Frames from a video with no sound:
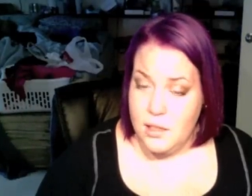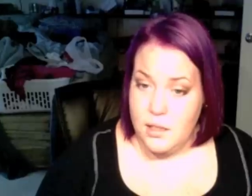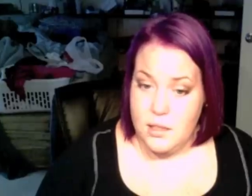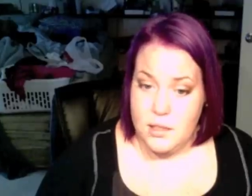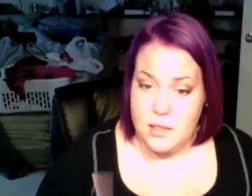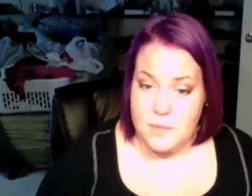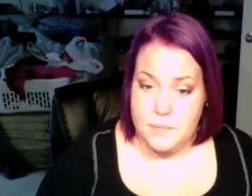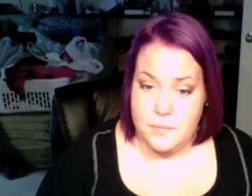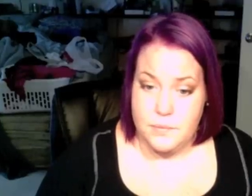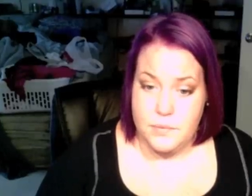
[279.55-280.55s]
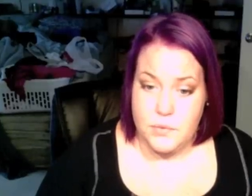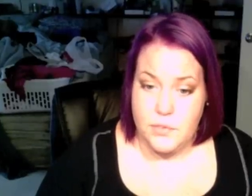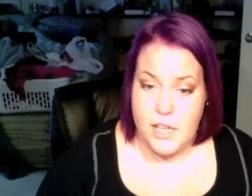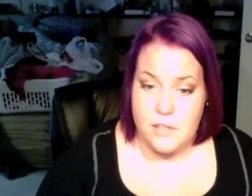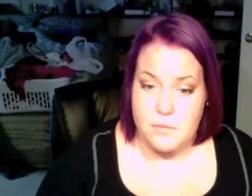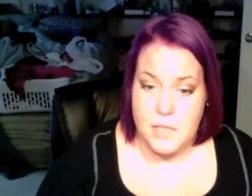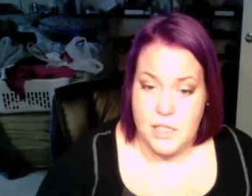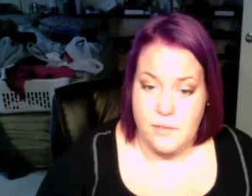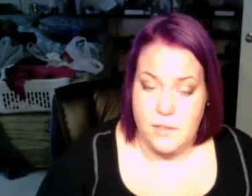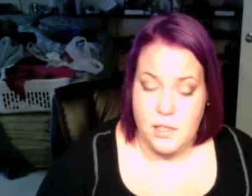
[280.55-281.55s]
Um, five
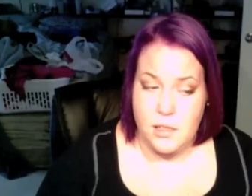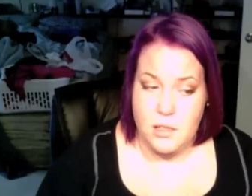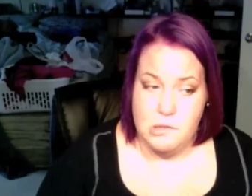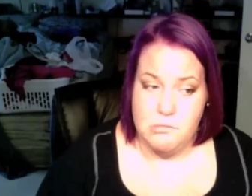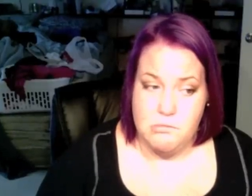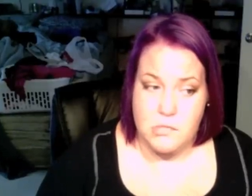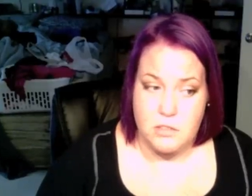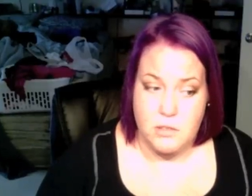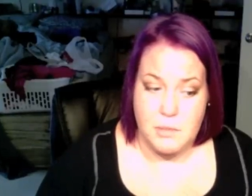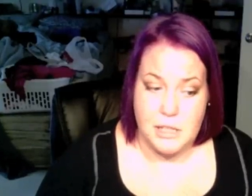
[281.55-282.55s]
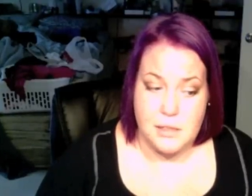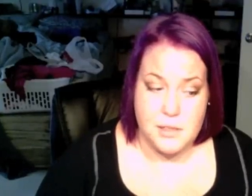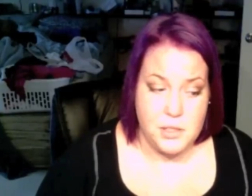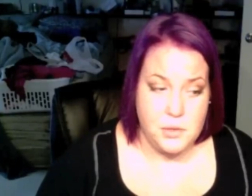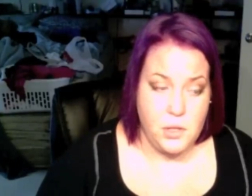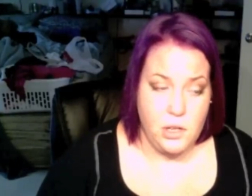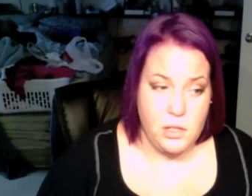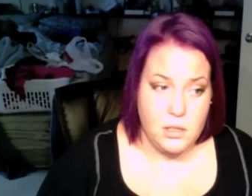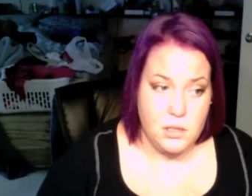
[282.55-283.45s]
minute video? I don't want to make this too long.